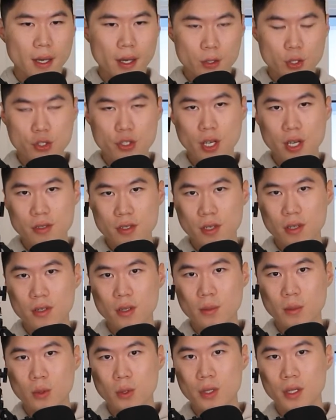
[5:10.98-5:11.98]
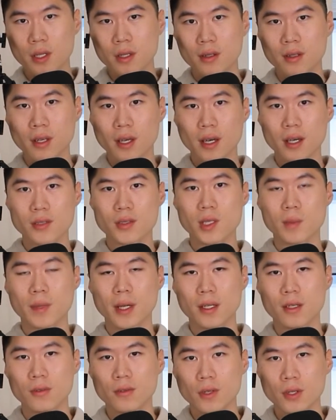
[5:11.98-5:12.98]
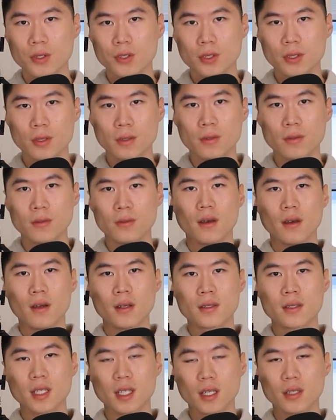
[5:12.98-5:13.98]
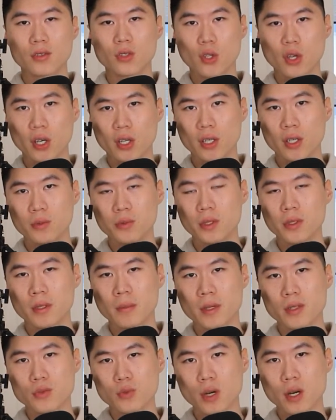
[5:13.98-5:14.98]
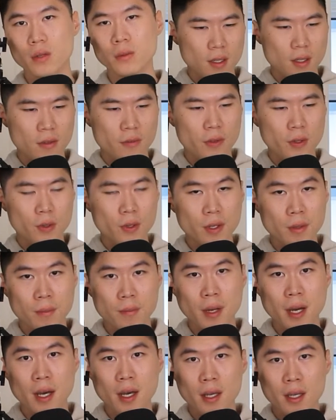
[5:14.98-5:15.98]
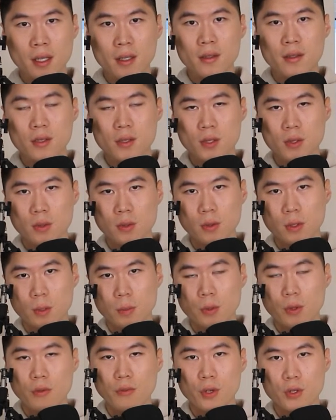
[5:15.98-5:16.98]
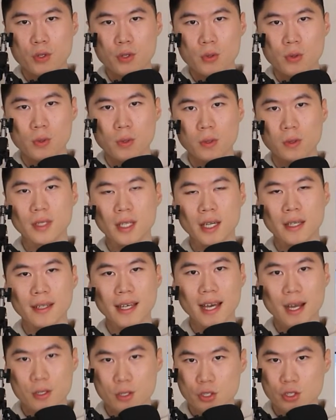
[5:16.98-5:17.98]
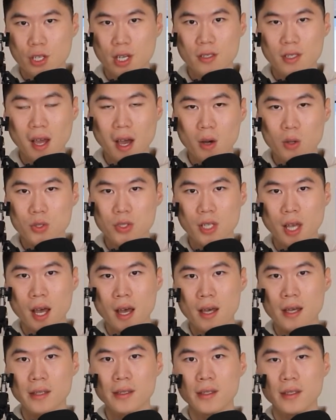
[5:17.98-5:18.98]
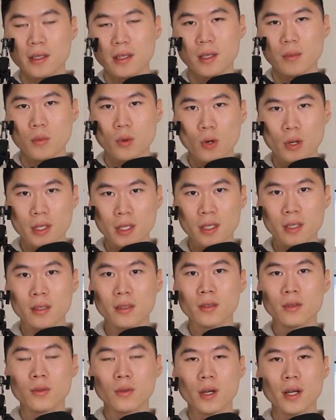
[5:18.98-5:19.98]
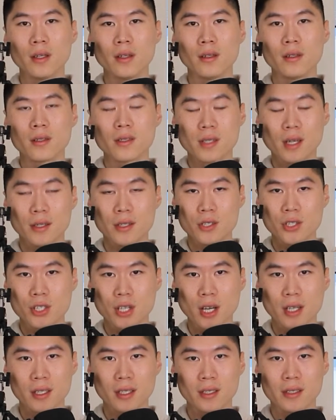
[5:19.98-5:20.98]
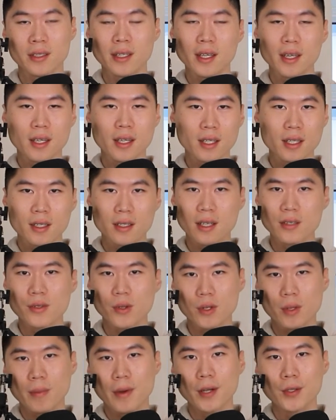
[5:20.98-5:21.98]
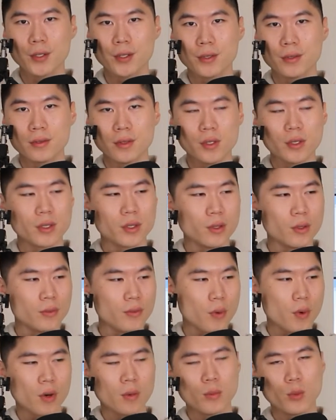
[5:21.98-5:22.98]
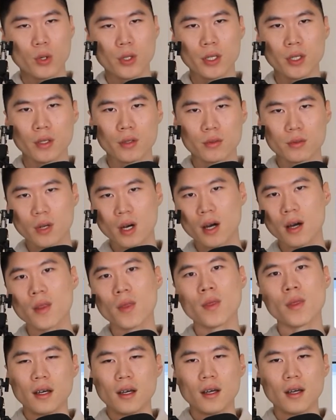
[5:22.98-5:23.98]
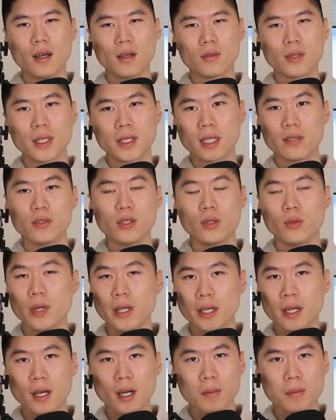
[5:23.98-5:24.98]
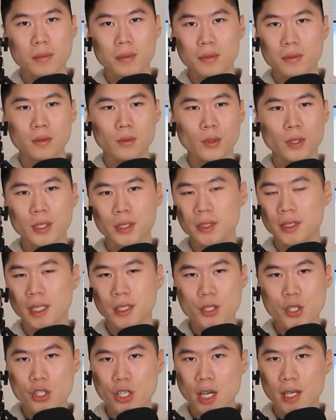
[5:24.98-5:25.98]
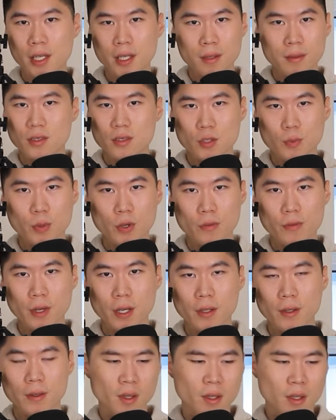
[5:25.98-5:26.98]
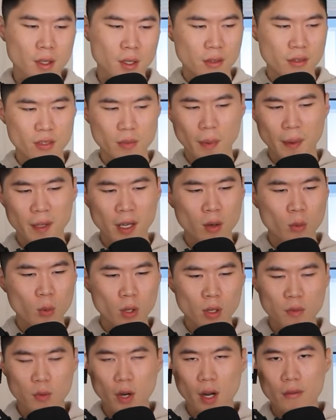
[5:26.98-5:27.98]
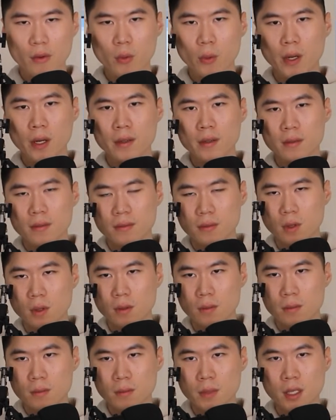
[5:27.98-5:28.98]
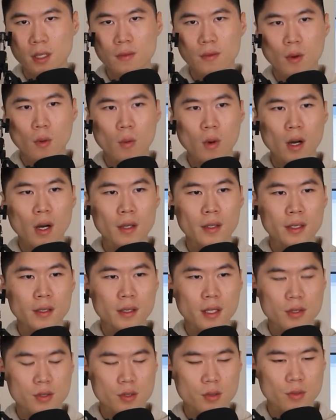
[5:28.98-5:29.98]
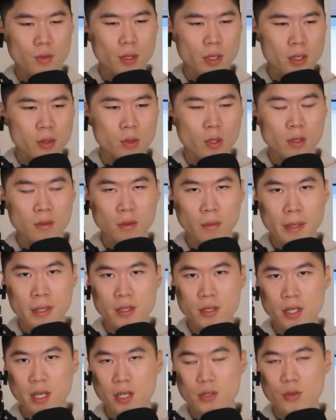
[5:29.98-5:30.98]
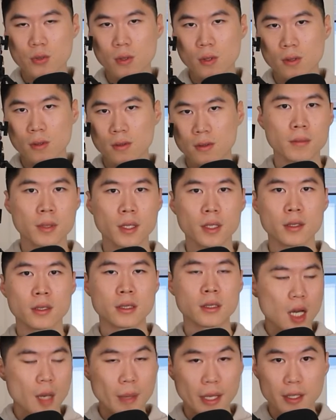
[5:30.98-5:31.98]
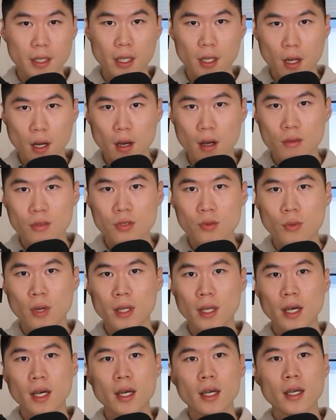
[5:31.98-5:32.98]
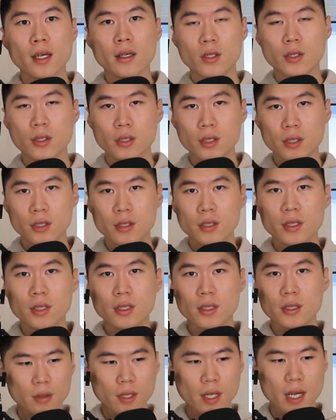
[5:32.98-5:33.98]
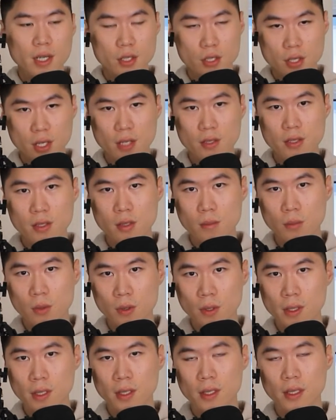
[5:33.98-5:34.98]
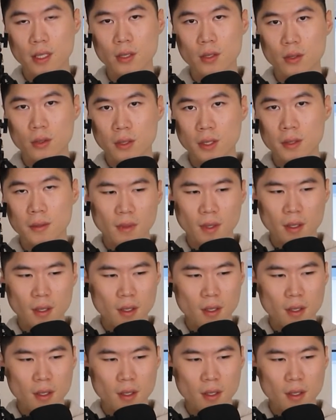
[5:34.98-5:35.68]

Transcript: Exercising in the morning has the benefits of setting circadian rhythm as well. If you combine this tool with the previous tool and exercise outside in the morning when sun is shining, that's all the better, right? Go for a morning run right after you wake up where the sun is shining. It's perfect. This might not work for everyone. For me, for one, it doesn't really work for my schedule. But on my day offs, when I could exercise in the morning and I do it,